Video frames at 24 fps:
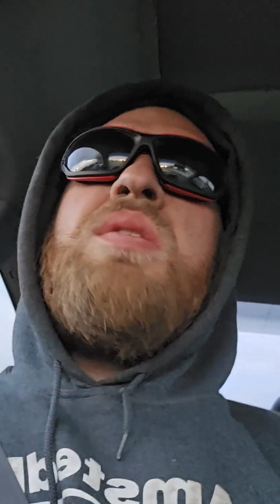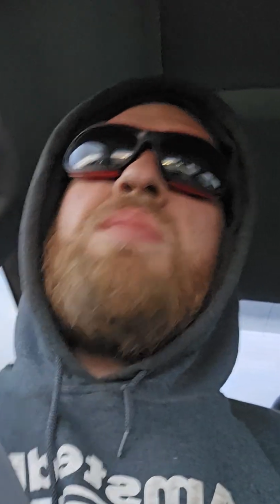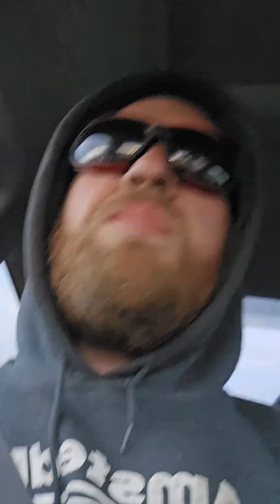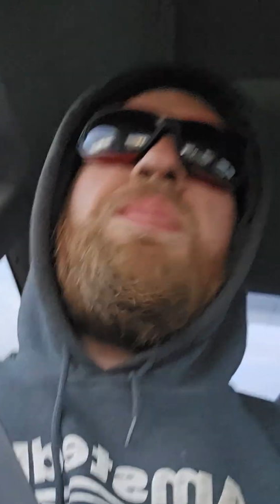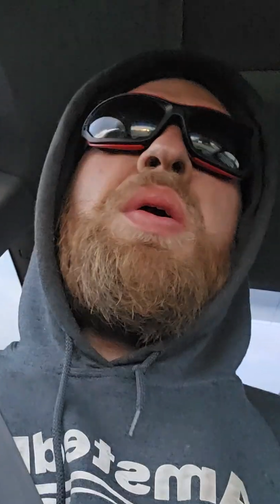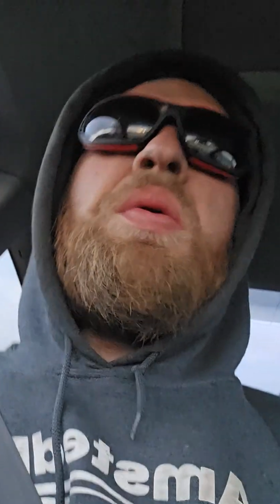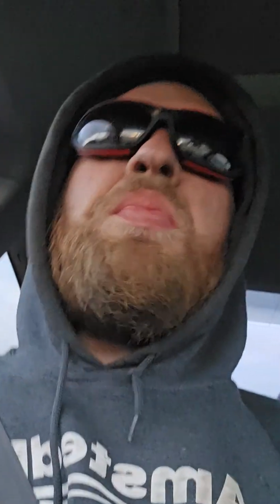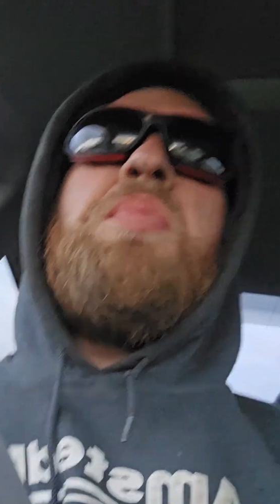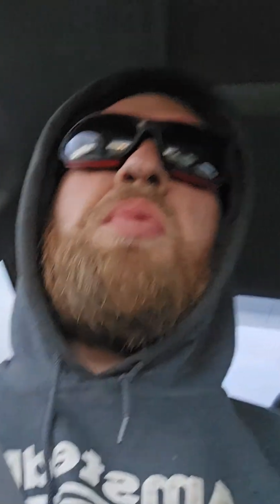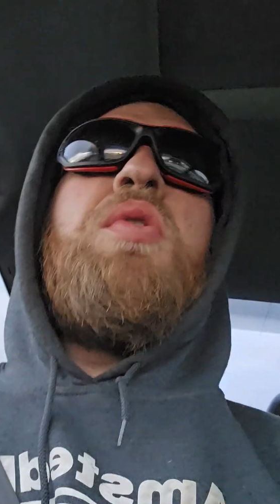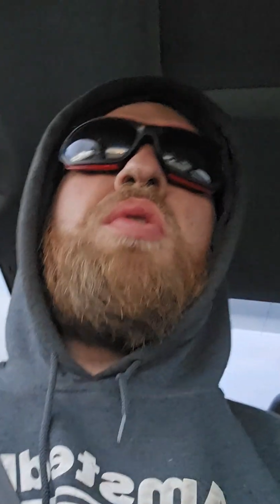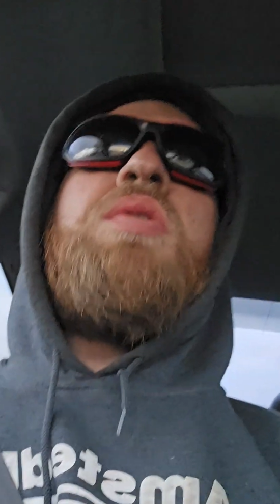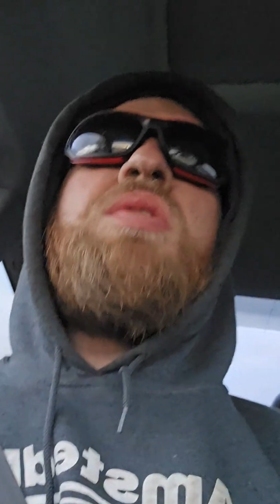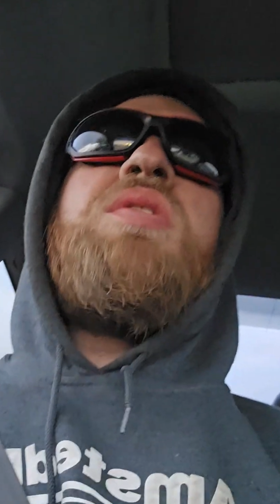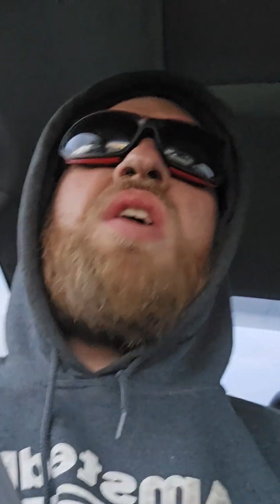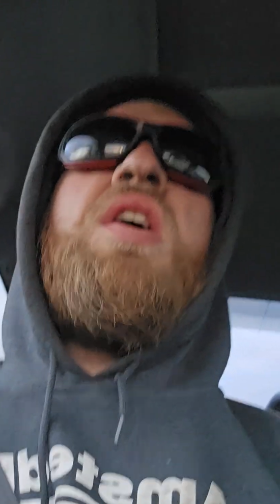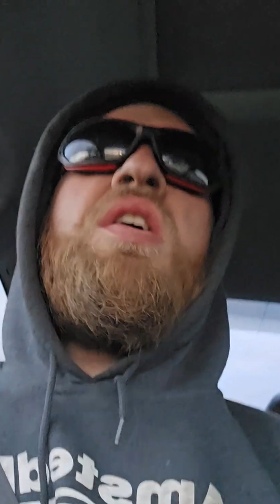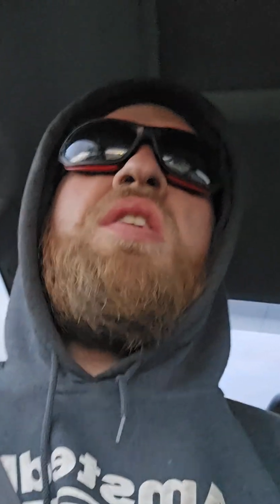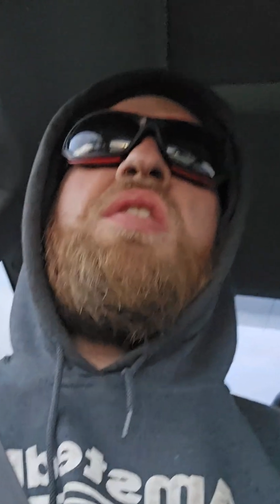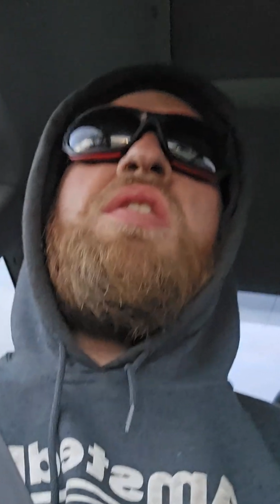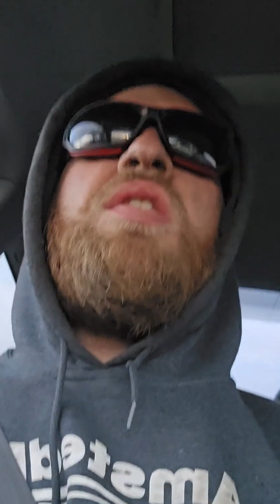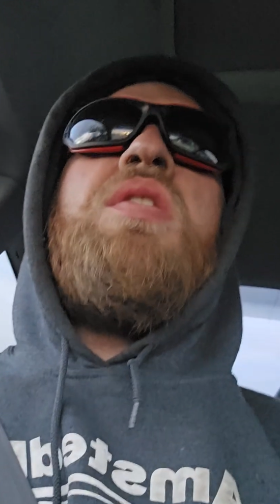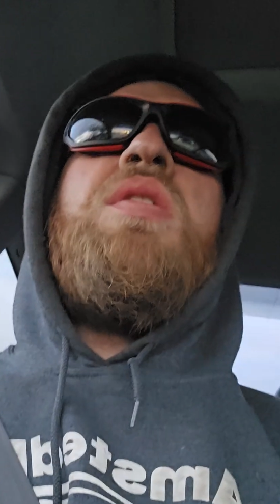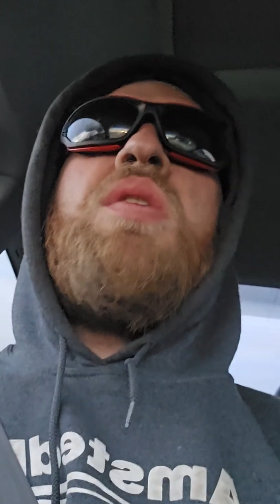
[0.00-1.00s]
people will
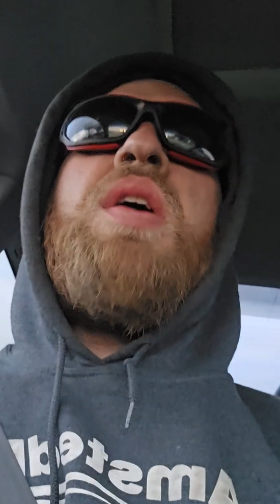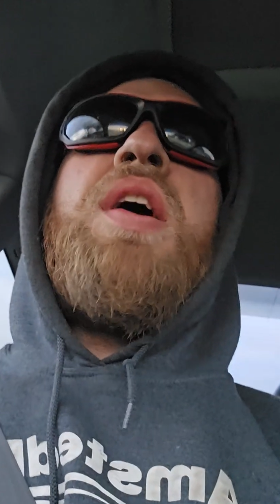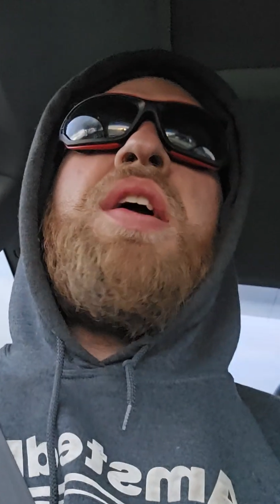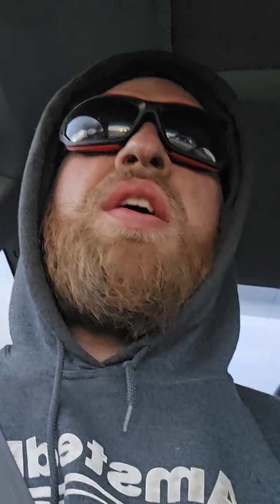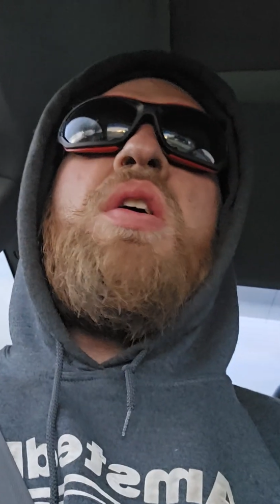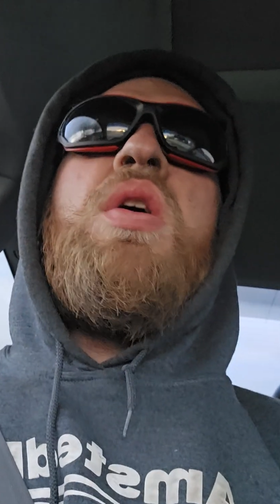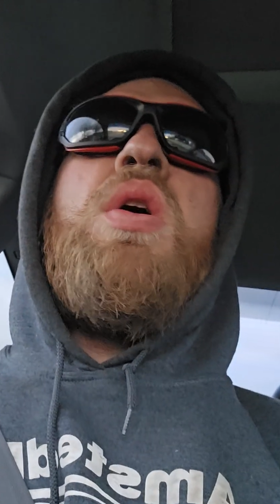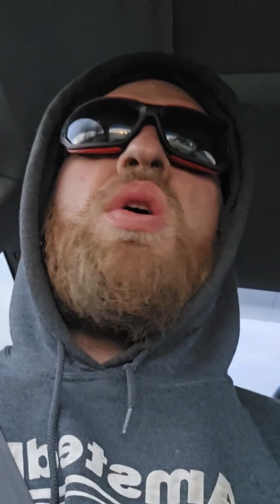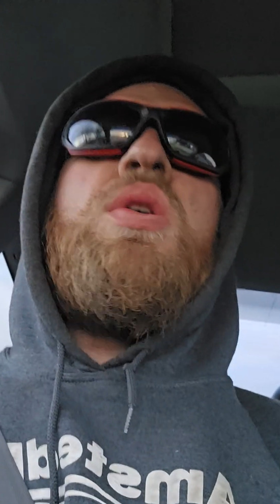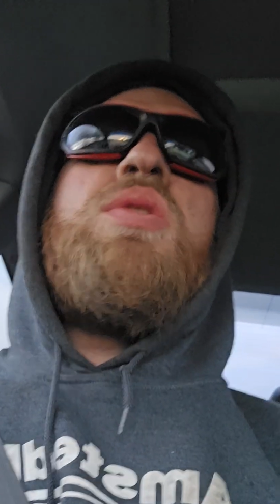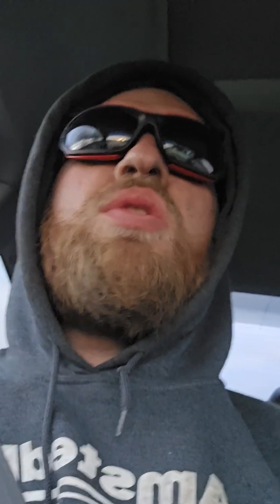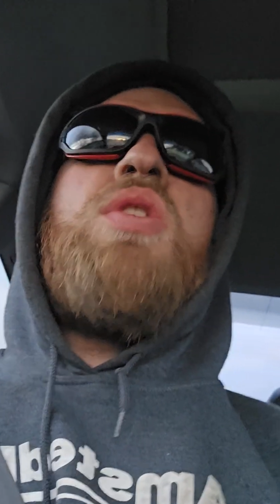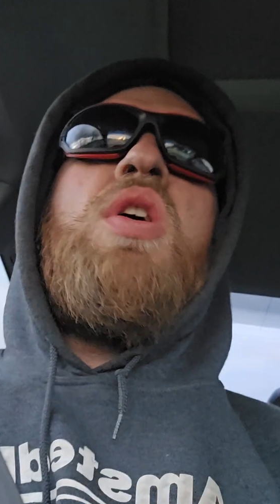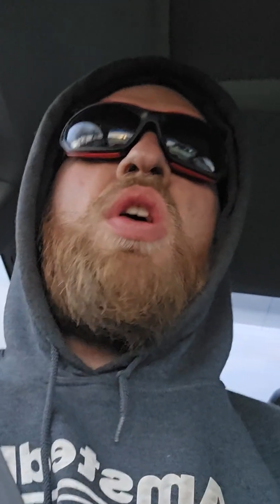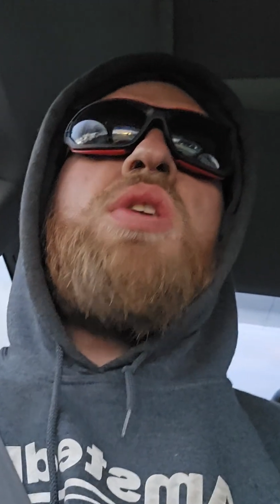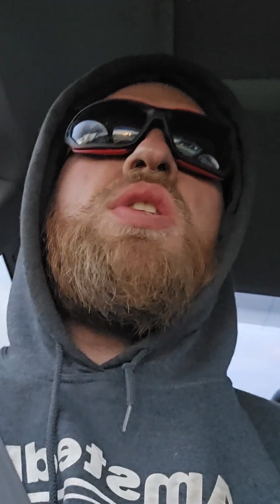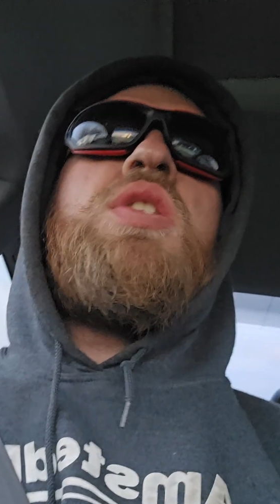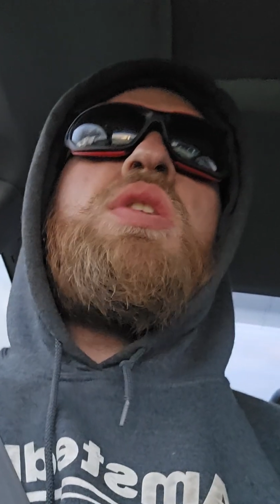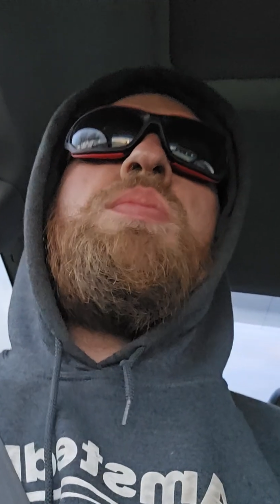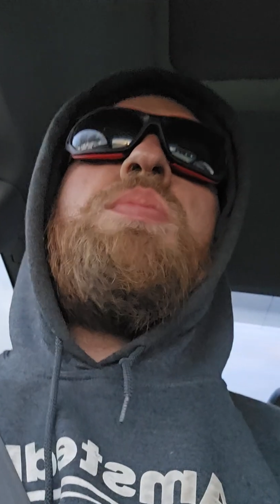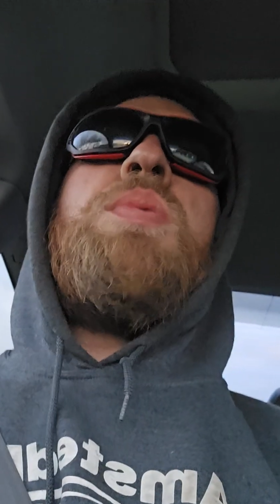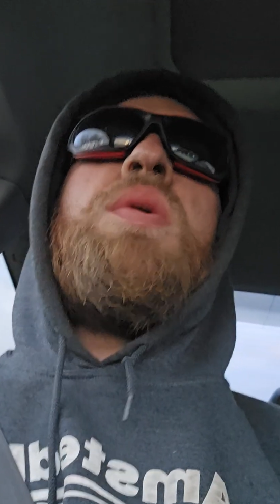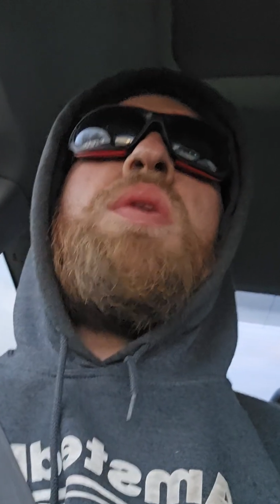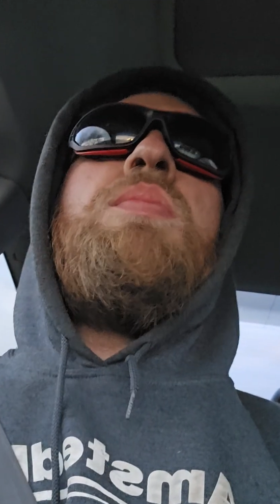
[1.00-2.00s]
tell you like, oh, talk
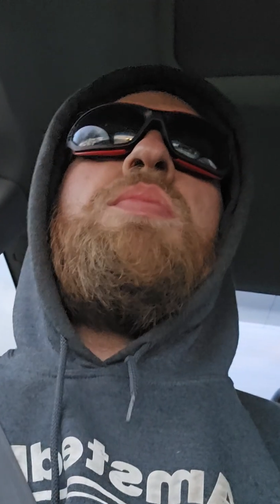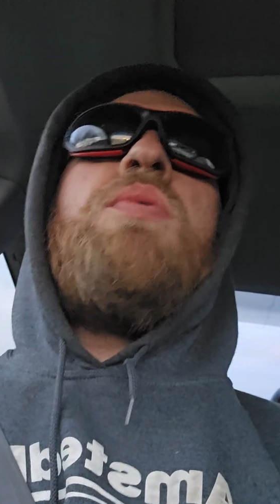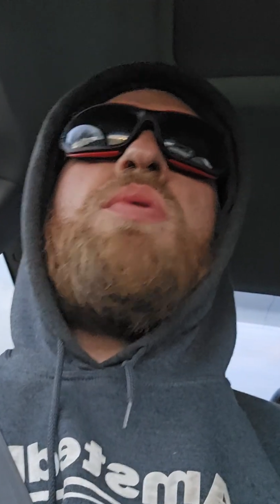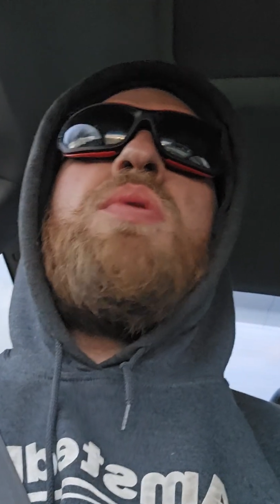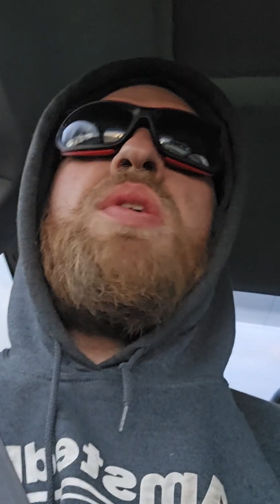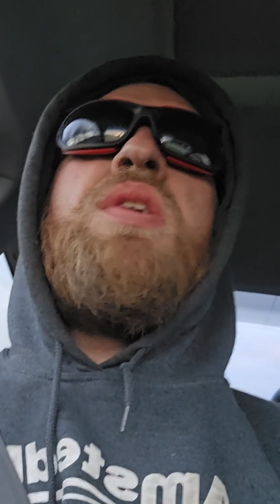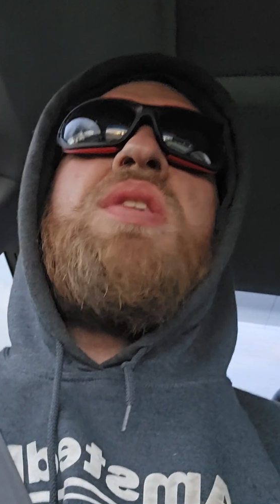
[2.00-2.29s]
to people,